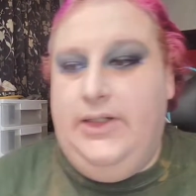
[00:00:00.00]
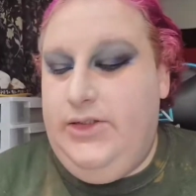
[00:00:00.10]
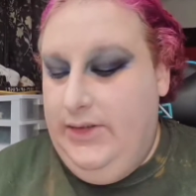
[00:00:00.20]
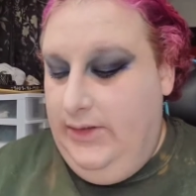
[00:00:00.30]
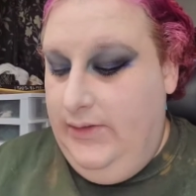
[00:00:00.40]

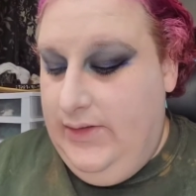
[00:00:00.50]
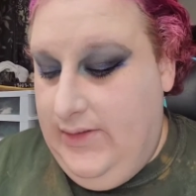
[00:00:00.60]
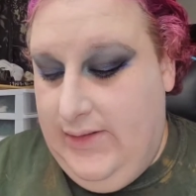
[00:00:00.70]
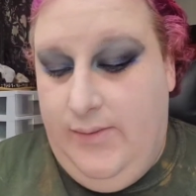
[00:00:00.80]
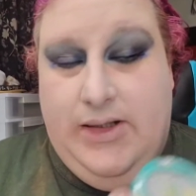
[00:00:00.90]
actually going to use
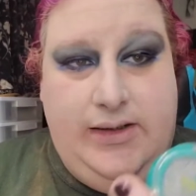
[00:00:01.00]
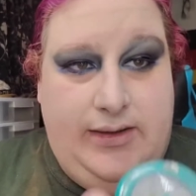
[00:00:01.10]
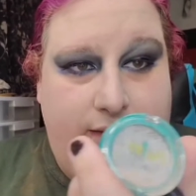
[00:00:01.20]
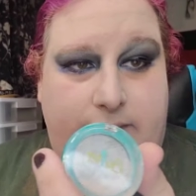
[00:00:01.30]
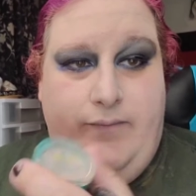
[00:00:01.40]
the same
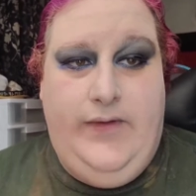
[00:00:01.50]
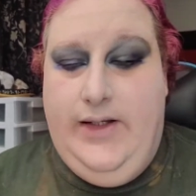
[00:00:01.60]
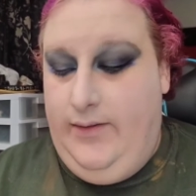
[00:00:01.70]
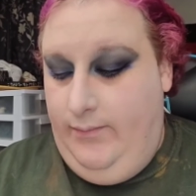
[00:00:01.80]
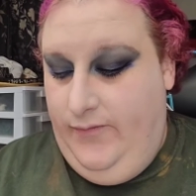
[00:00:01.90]
highlighter,
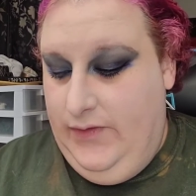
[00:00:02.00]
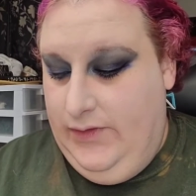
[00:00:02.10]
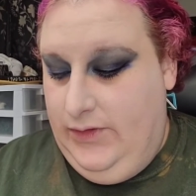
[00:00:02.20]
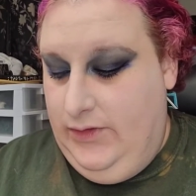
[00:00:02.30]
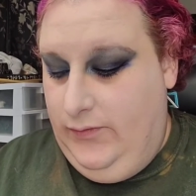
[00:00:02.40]
that
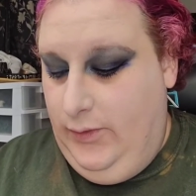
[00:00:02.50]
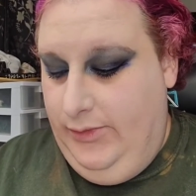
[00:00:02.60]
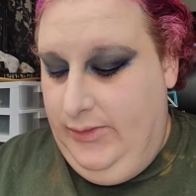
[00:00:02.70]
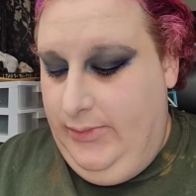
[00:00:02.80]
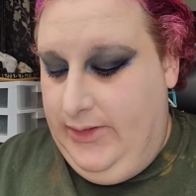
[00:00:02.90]
Physicians
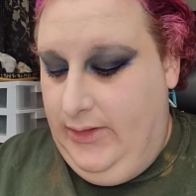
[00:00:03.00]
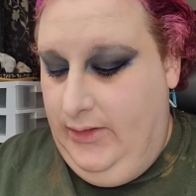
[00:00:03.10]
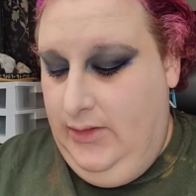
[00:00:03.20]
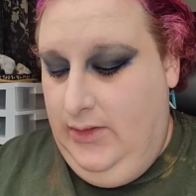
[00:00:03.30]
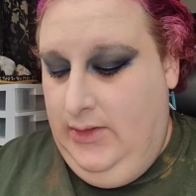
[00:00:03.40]
Formula Butter,
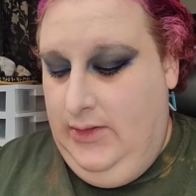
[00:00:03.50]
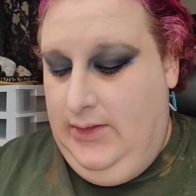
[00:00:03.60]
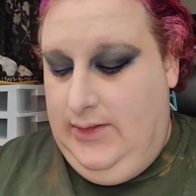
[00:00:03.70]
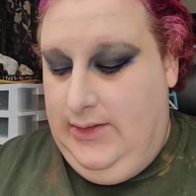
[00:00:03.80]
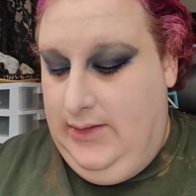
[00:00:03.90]

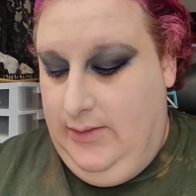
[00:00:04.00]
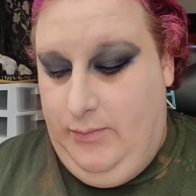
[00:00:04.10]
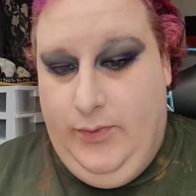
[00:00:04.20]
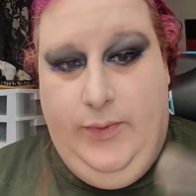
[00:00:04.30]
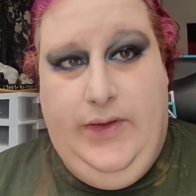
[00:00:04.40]

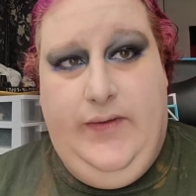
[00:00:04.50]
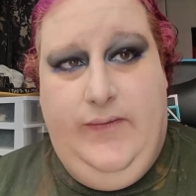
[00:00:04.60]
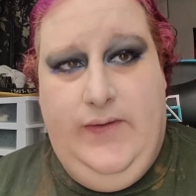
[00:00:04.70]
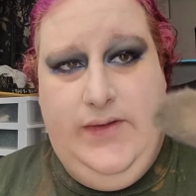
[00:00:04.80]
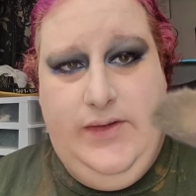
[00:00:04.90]

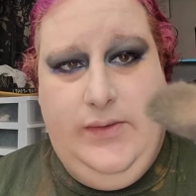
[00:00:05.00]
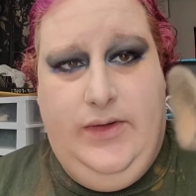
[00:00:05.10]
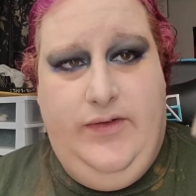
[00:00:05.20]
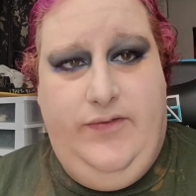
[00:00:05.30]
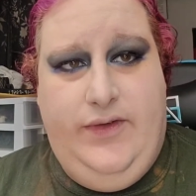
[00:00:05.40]
with this
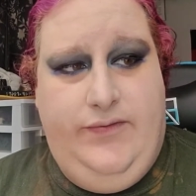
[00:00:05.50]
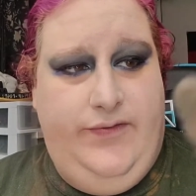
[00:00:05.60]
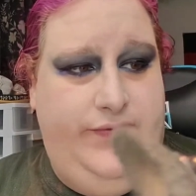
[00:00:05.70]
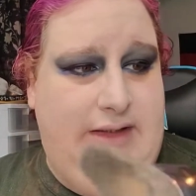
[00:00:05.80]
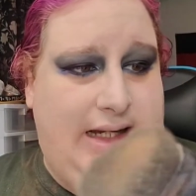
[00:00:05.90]
sort of
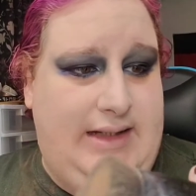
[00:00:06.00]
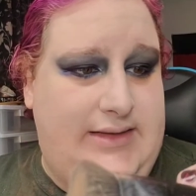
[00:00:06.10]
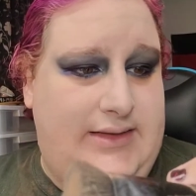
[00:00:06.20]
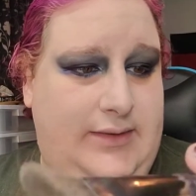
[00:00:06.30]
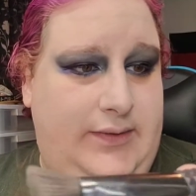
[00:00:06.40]
flat,
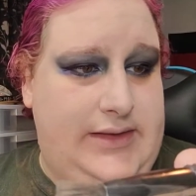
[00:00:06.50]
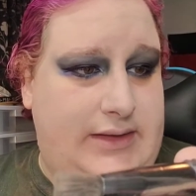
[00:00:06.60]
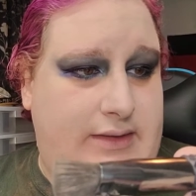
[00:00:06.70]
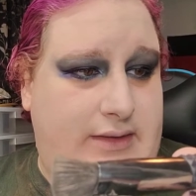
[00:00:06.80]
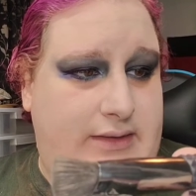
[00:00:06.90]
what is
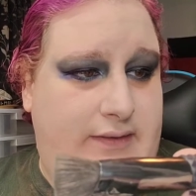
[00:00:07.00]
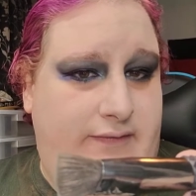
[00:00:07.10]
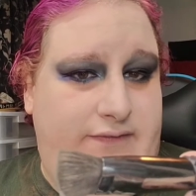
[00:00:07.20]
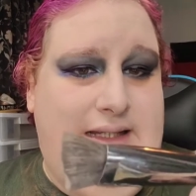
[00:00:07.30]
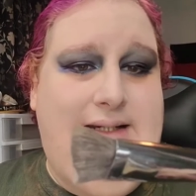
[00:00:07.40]
it called?
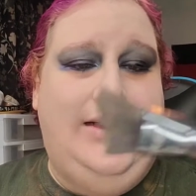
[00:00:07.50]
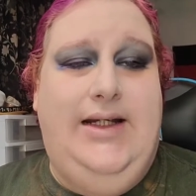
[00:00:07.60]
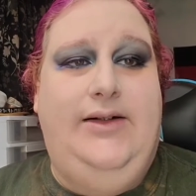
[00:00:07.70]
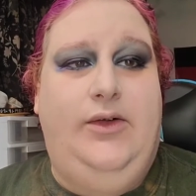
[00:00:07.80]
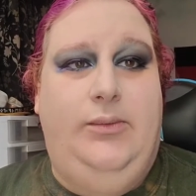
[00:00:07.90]
Flat
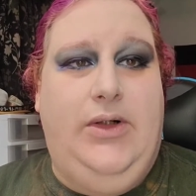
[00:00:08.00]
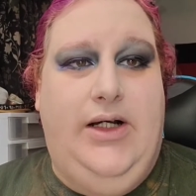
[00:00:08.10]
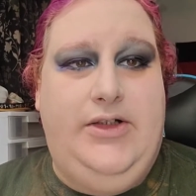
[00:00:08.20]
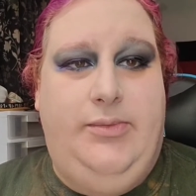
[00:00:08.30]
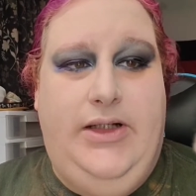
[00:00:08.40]
angle
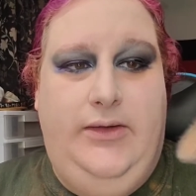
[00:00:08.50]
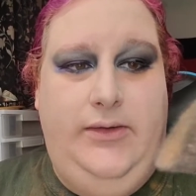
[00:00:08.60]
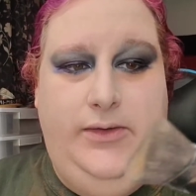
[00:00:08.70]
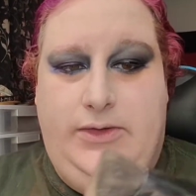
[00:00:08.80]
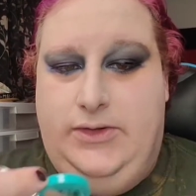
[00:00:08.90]
brush by
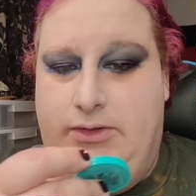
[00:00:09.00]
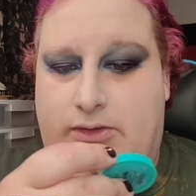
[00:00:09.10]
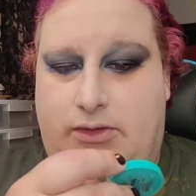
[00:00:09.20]
LaRouche.